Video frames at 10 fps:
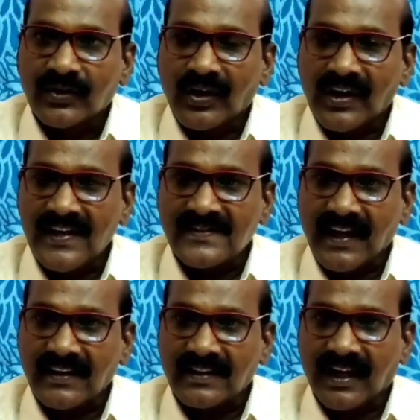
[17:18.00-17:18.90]
So he
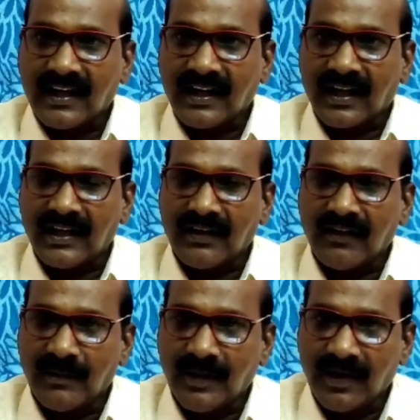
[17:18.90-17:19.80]
says that he
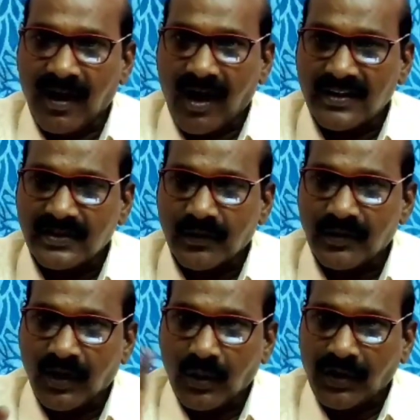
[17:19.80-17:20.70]
will be lost
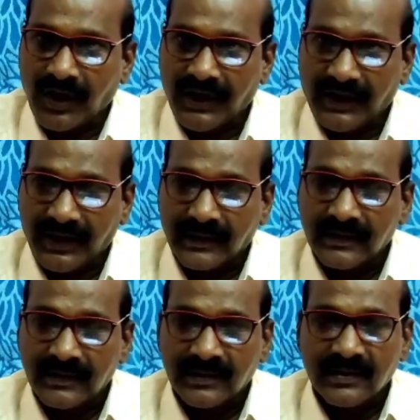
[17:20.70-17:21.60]
without
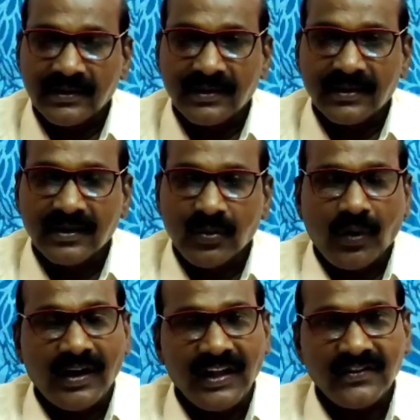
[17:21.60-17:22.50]
it.
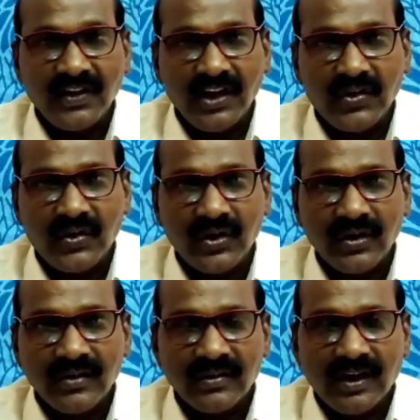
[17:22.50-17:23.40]
What is it?
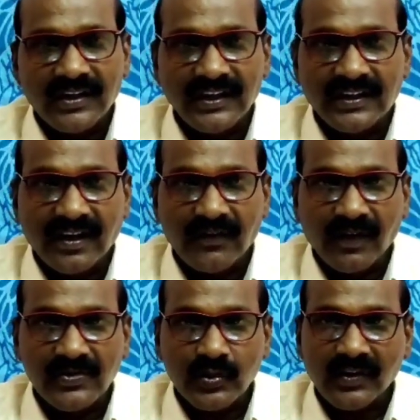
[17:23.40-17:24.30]
That it
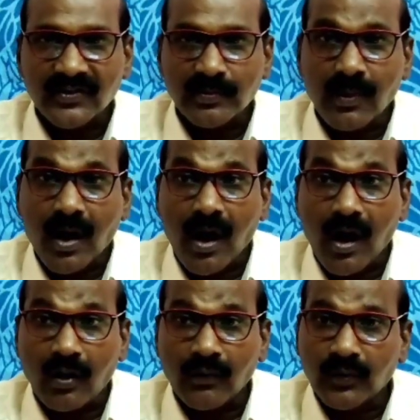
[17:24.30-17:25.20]
refers to the
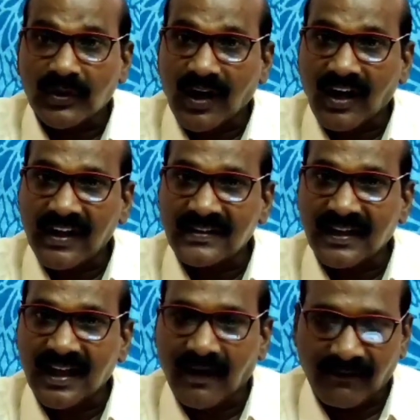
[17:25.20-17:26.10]
small foot on
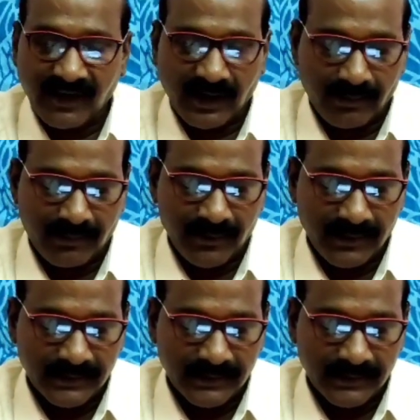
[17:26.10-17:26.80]
his left hip.